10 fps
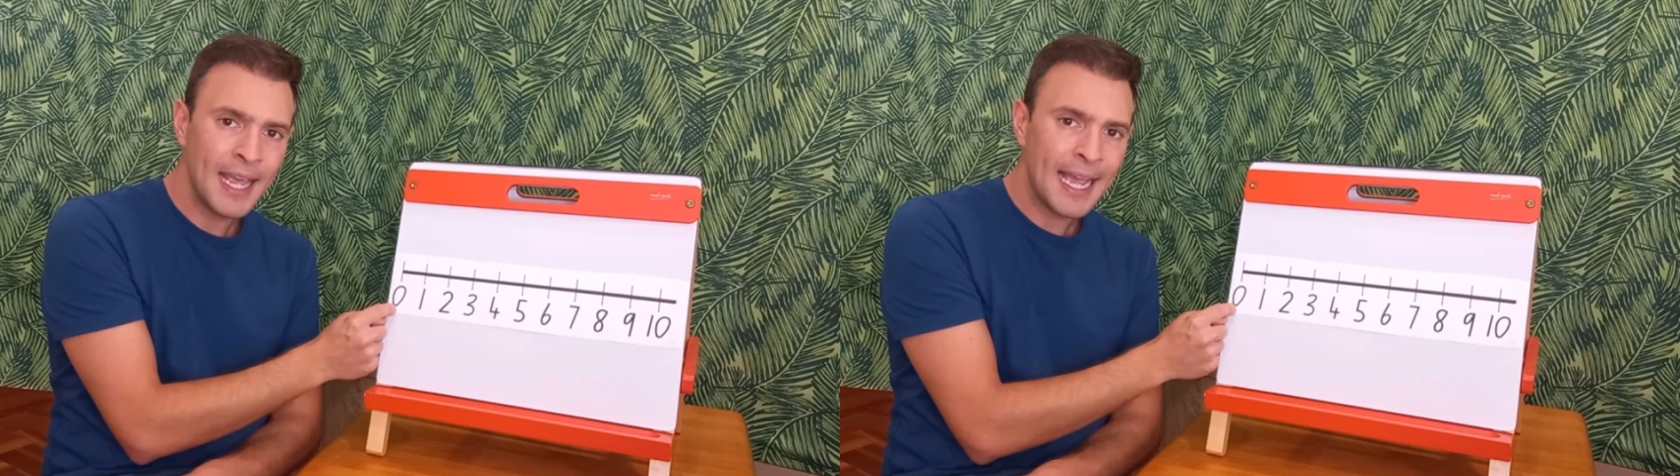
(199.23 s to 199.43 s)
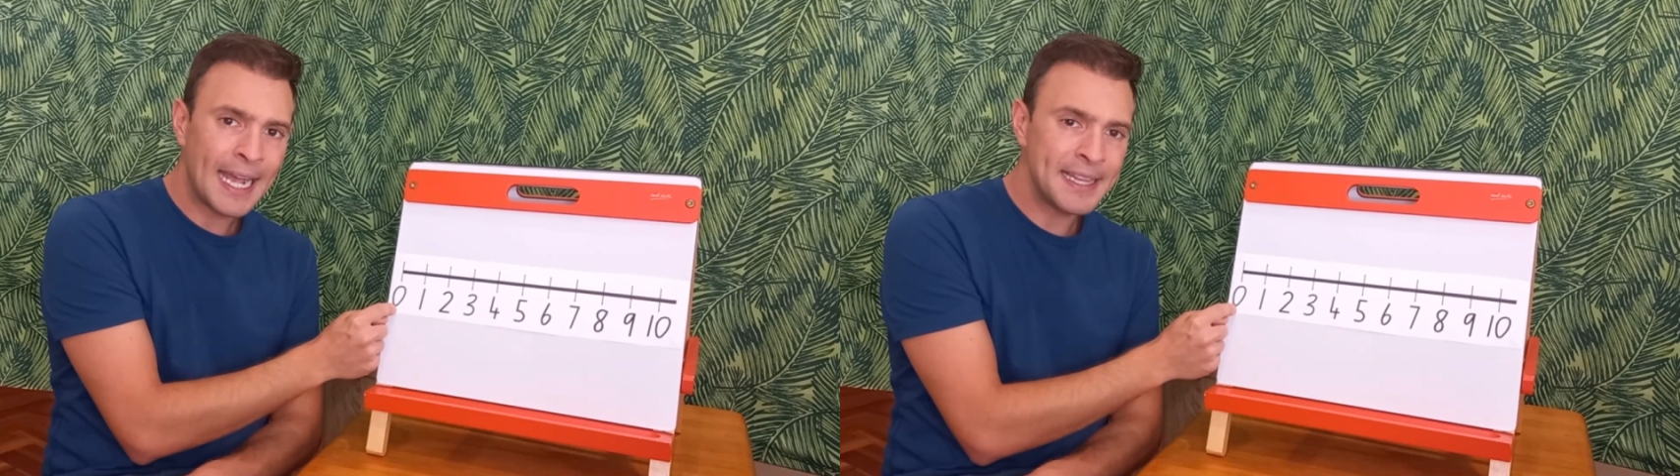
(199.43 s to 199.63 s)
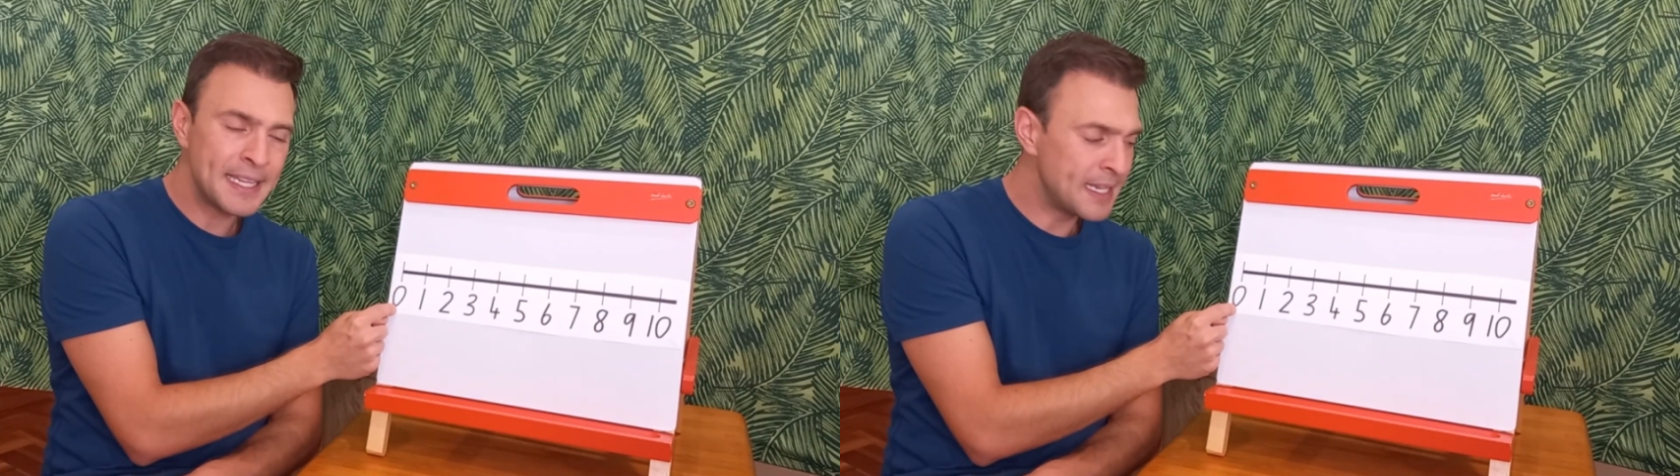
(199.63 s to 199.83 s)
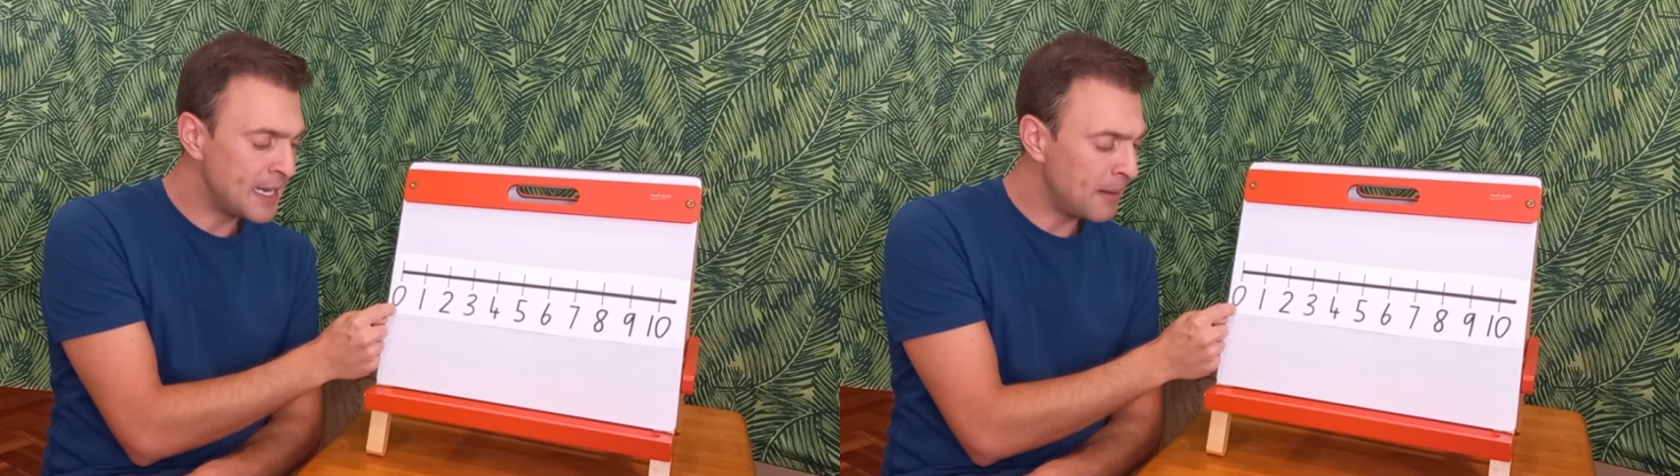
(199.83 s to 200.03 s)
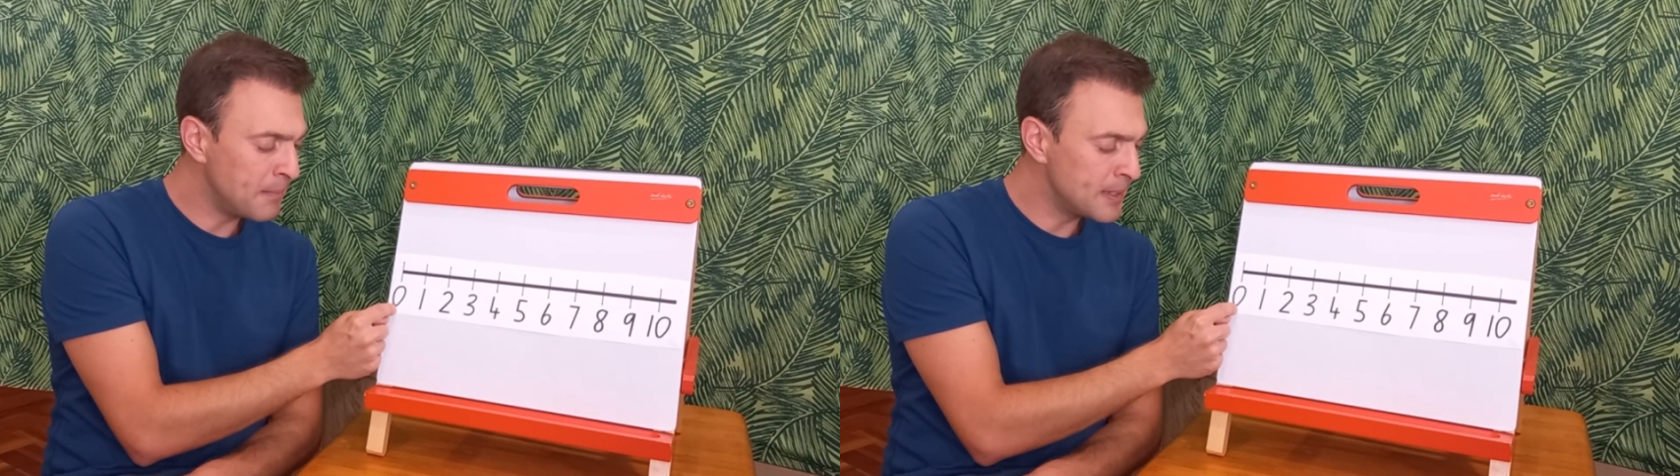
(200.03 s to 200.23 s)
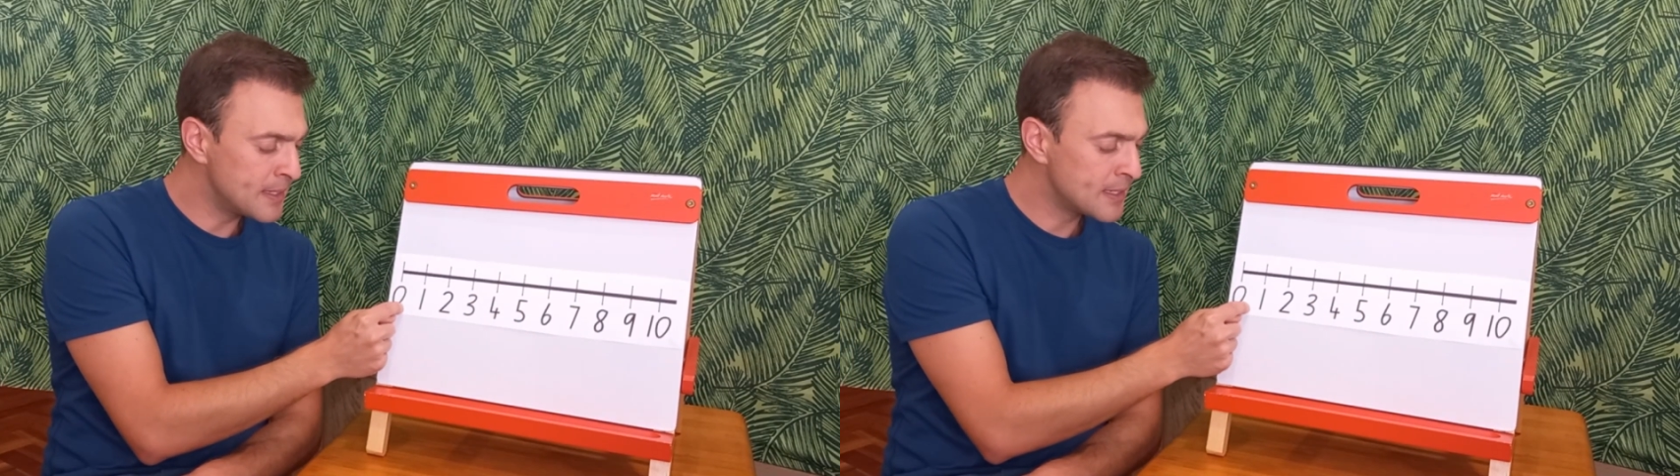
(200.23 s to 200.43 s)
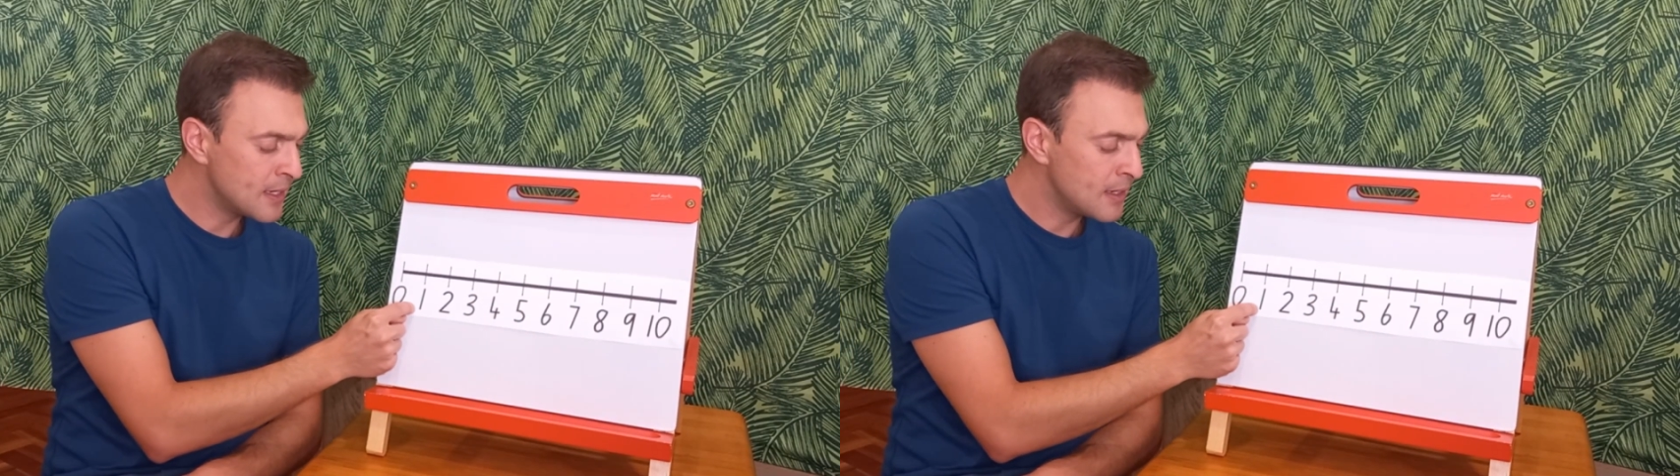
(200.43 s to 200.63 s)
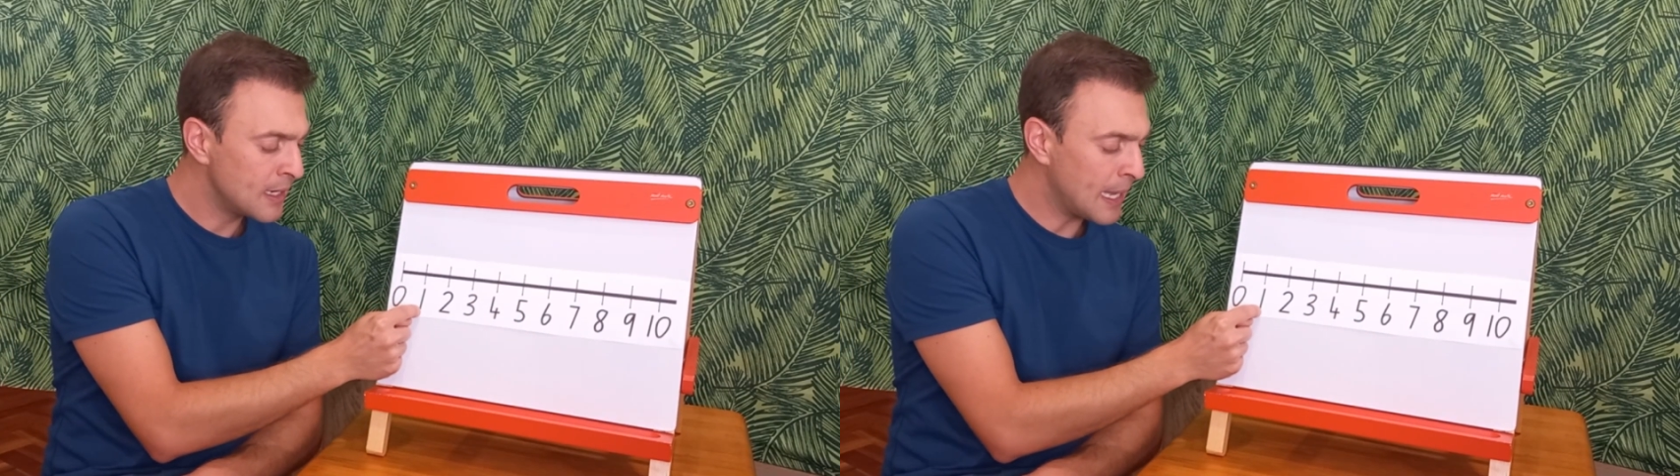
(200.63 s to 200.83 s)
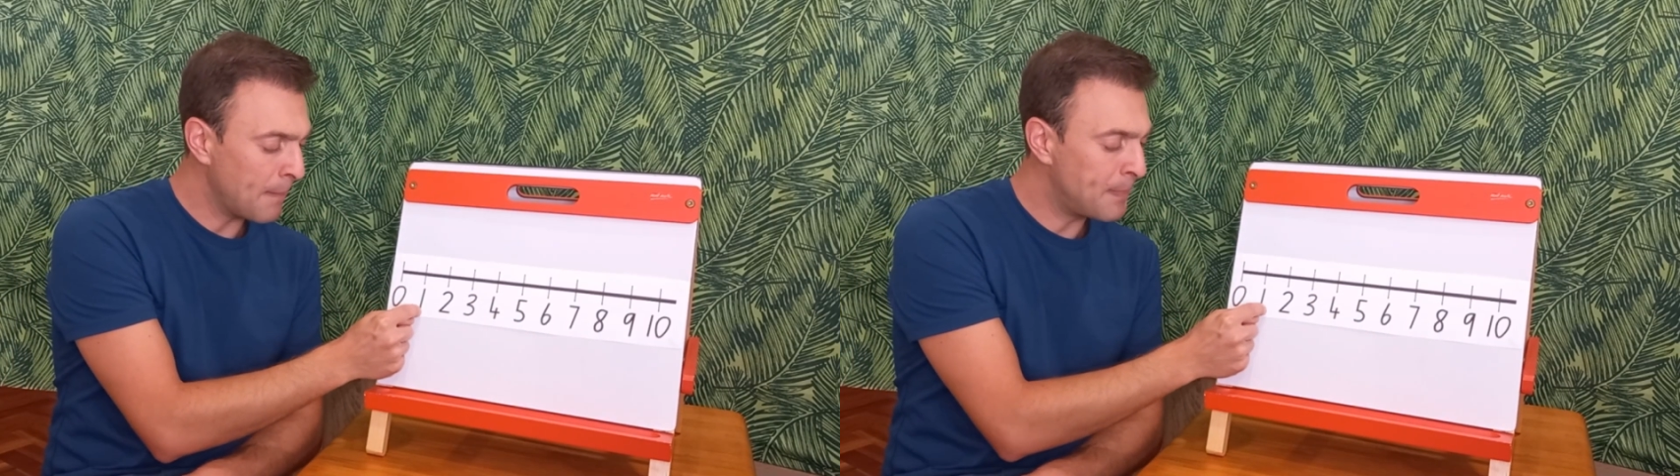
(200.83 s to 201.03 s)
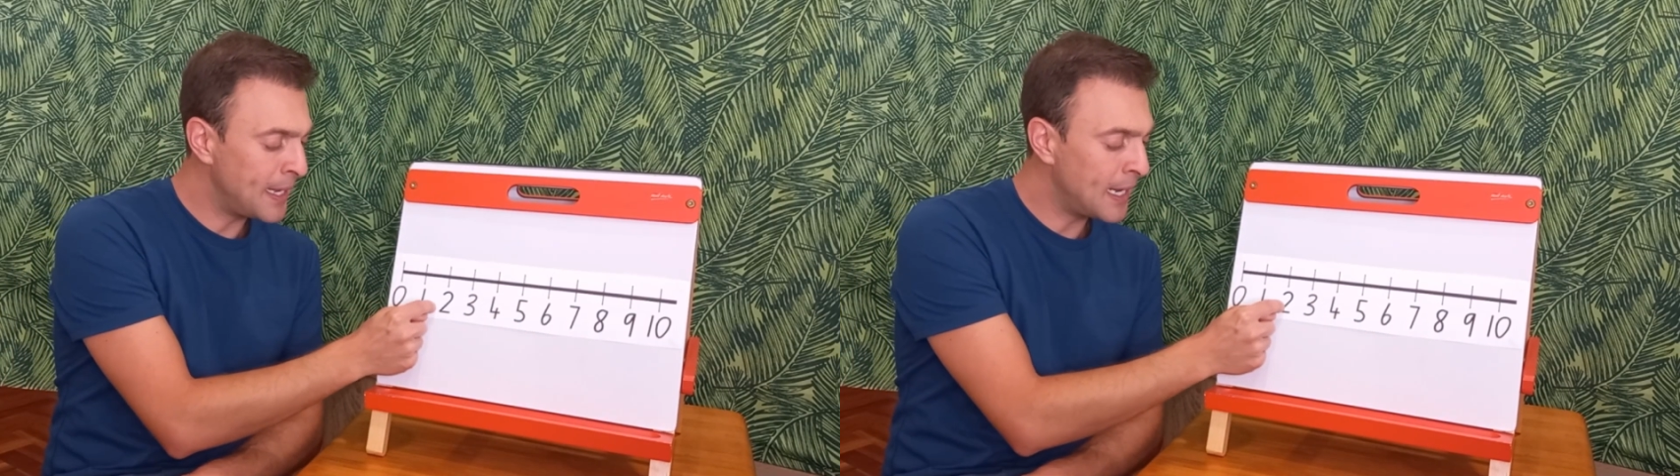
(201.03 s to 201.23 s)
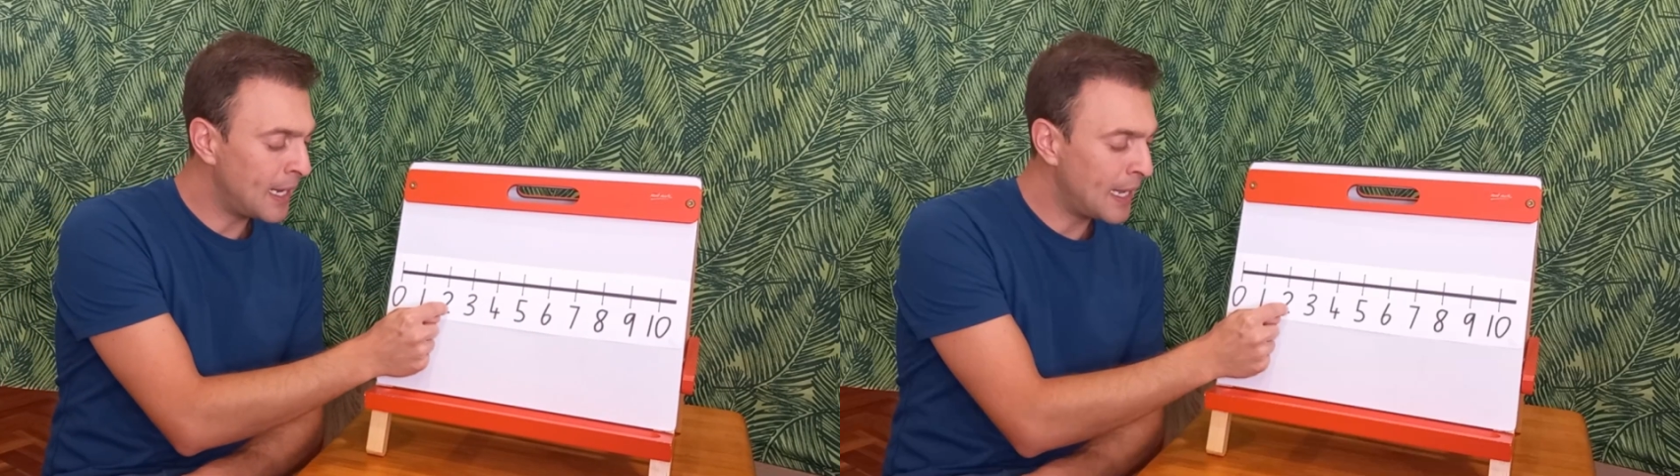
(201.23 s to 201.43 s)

and then the numbers get bigger